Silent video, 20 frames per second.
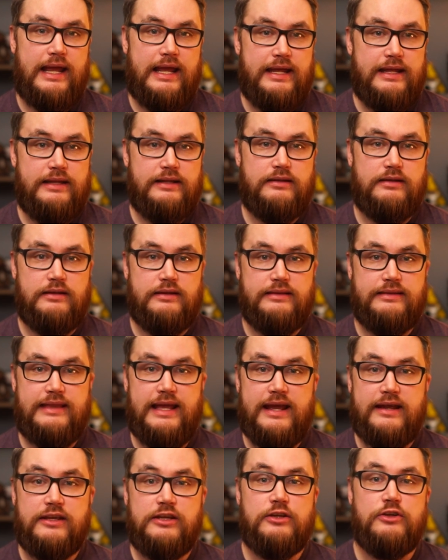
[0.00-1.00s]
and
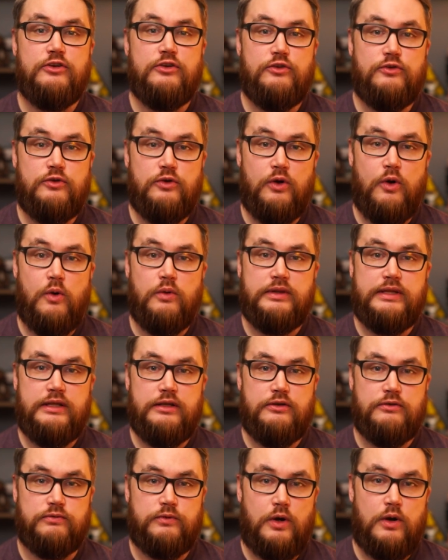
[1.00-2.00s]
that can only
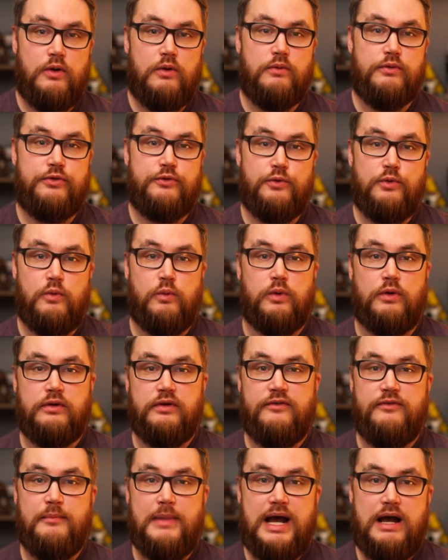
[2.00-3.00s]
grow through
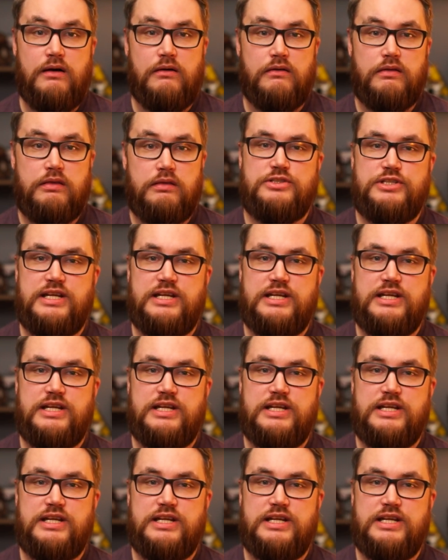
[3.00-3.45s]
word of mouth.